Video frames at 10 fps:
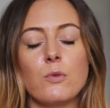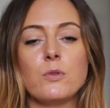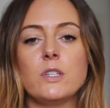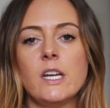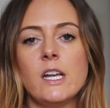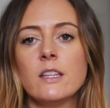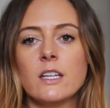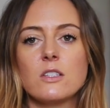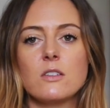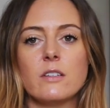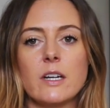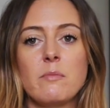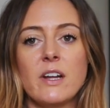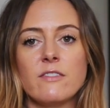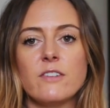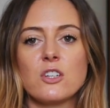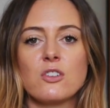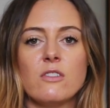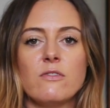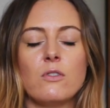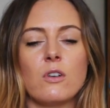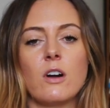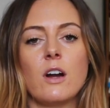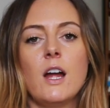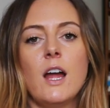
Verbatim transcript: routine that's like beneficial for